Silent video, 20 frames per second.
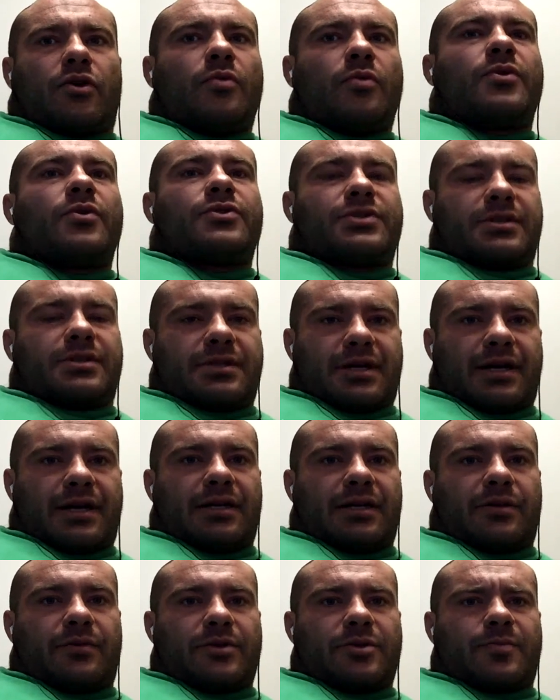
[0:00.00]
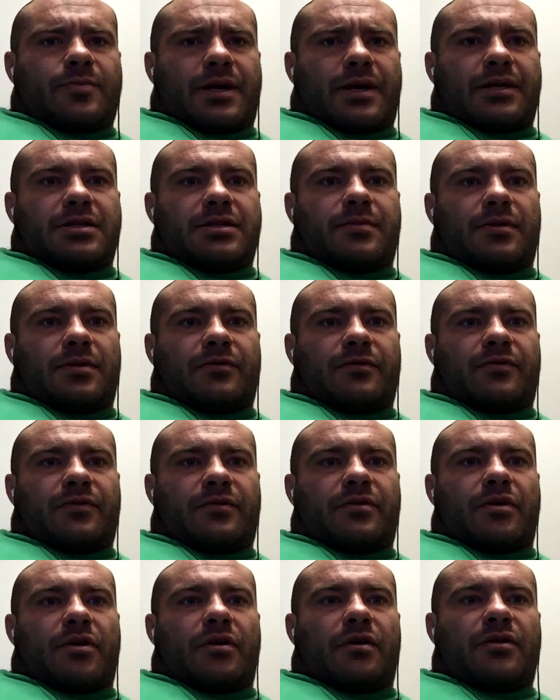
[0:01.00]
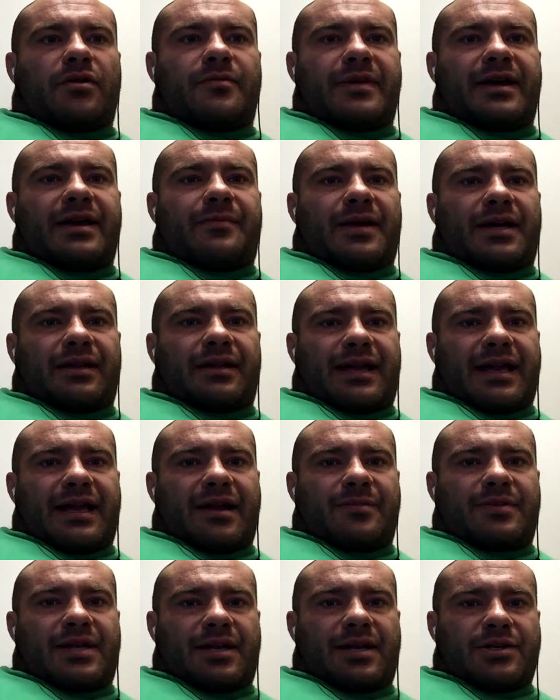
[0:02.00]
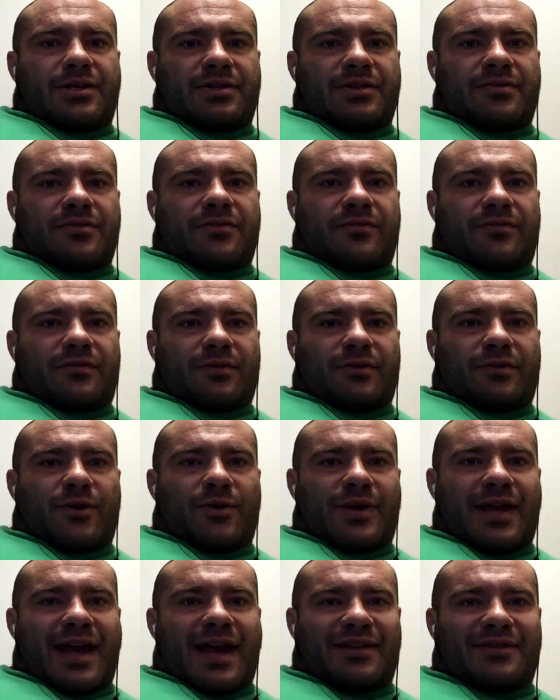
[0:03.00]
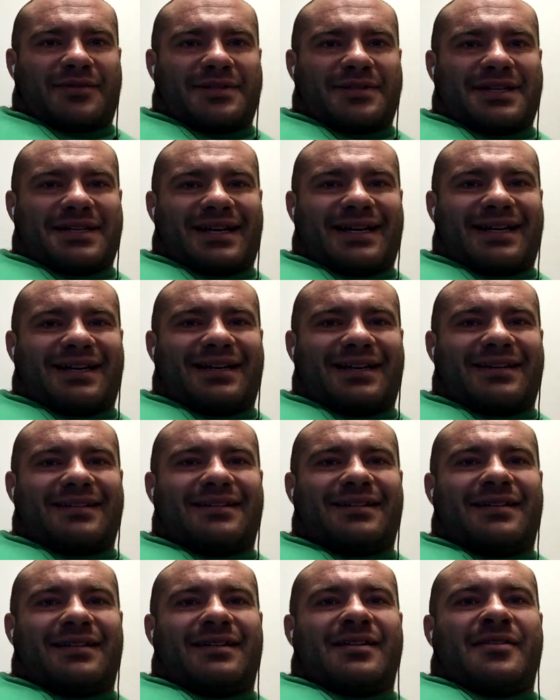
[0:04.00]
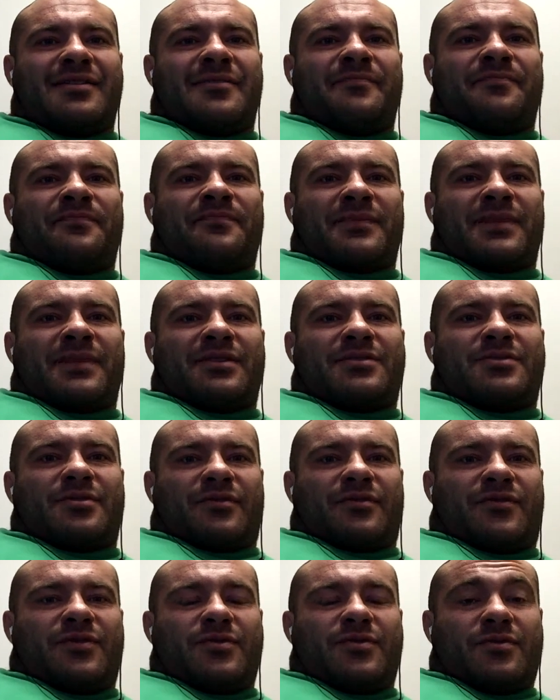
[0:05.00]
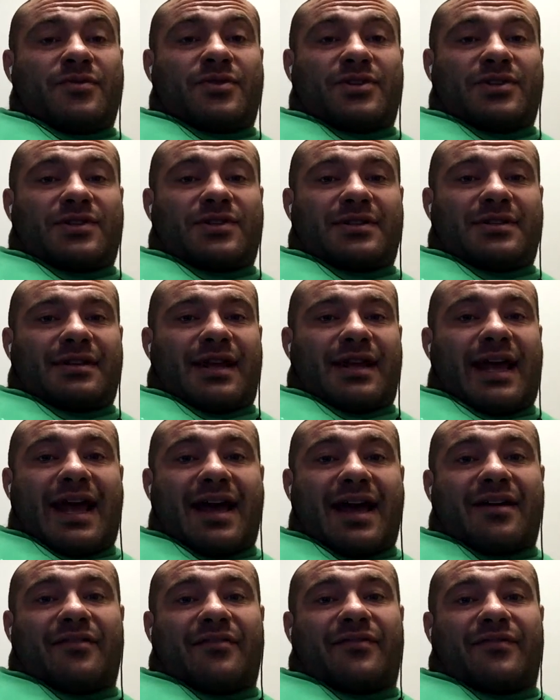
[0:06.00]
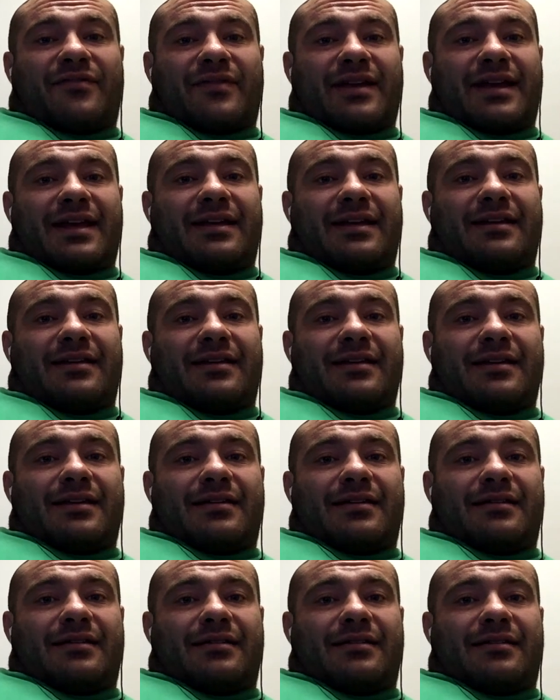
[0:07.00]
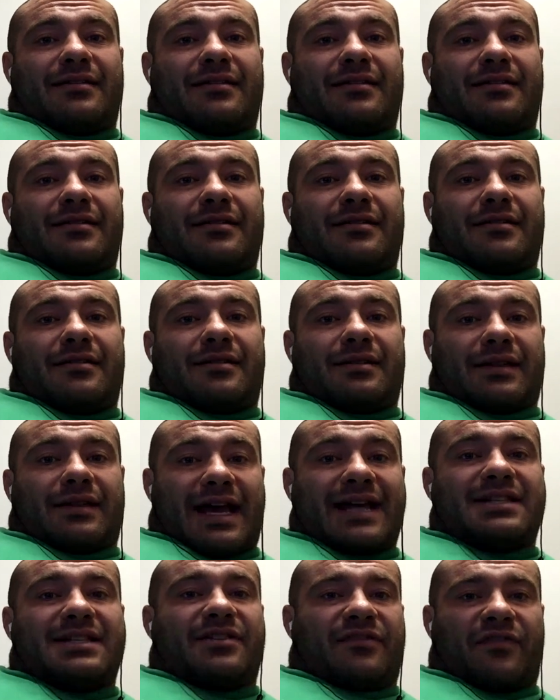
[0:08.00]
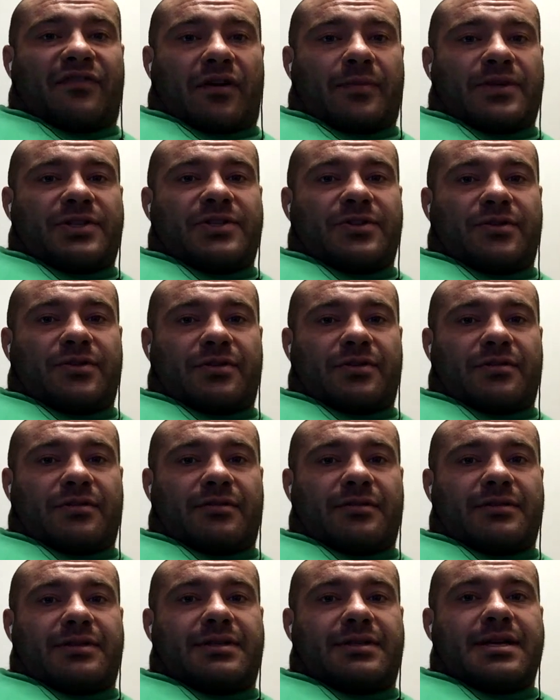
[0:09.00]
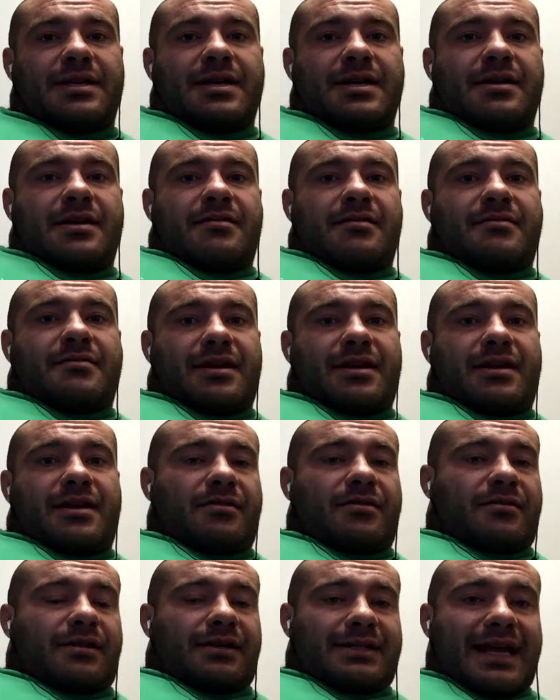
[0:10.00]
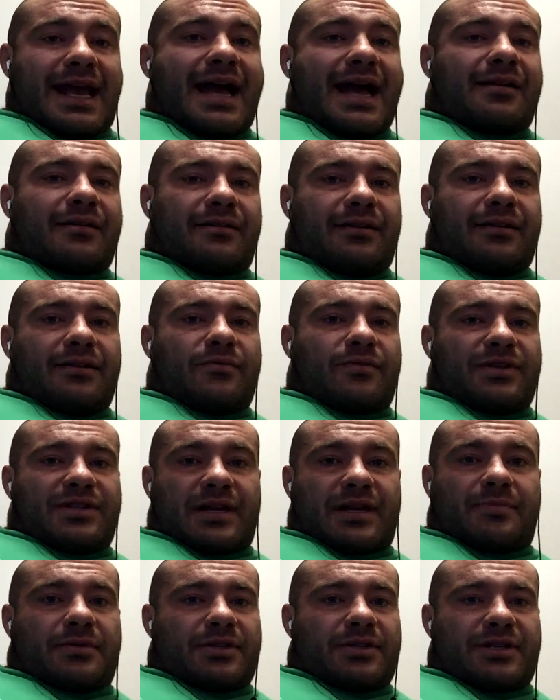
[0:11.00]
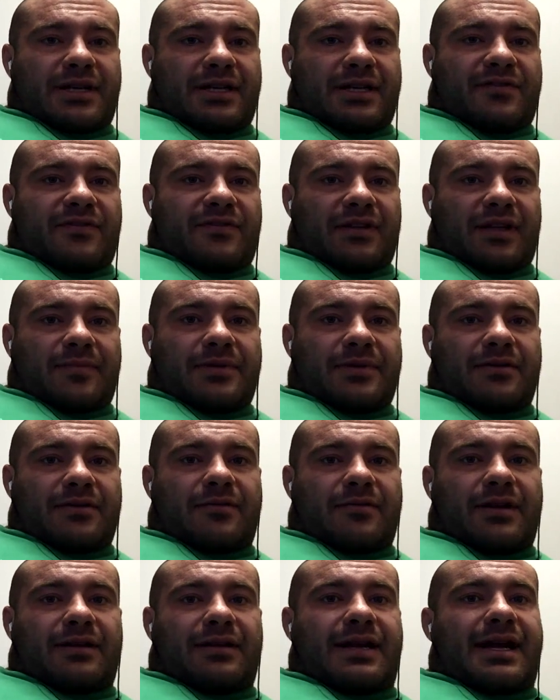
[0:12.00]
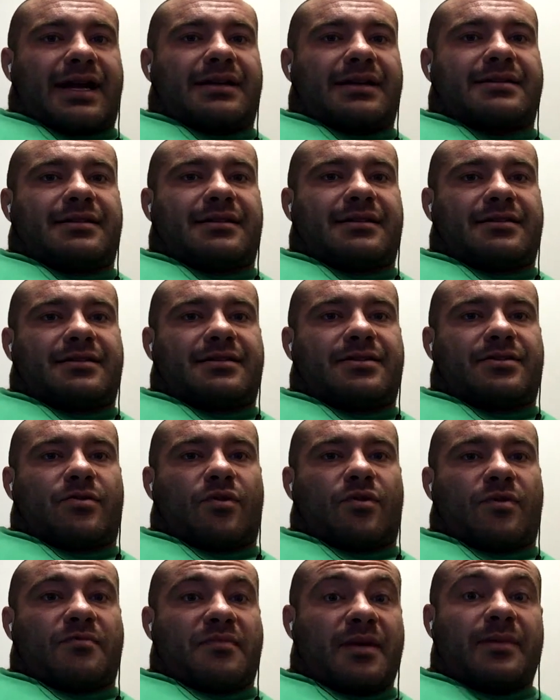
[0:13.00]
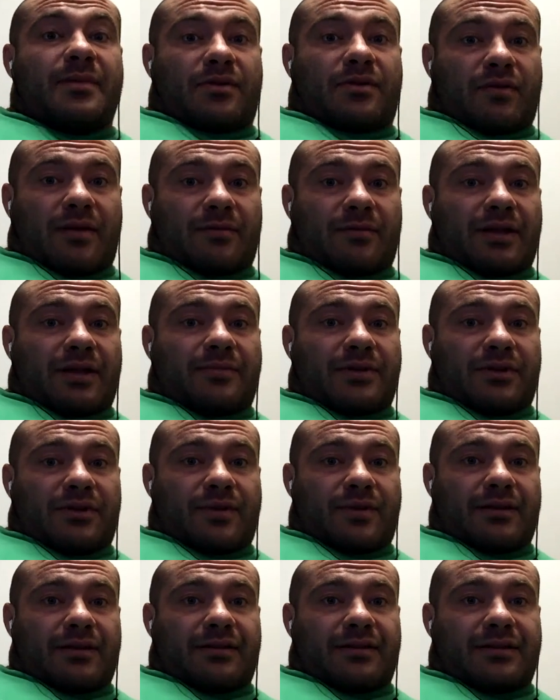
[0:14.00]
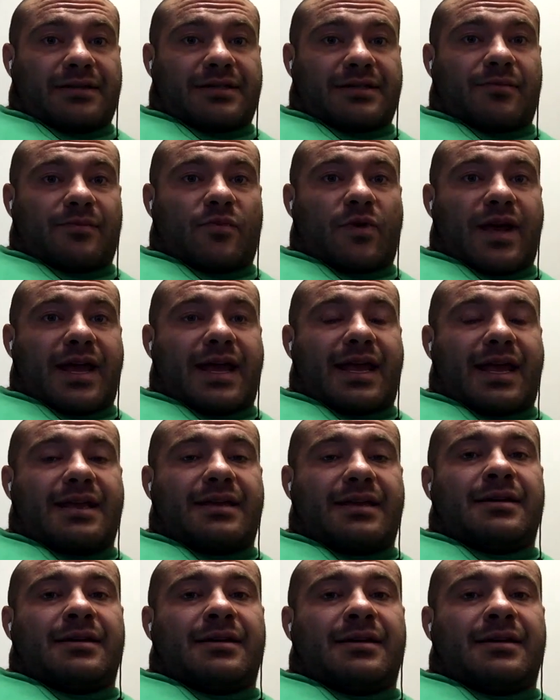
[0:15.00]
almost entirely responsible for all the metabolic adaptations for low-calorie dieting. So if you just have a class of pharmaceuticals that either attack the receptor sites for leptin-ghrelin axis or mimic leptin-ghrelin in some way,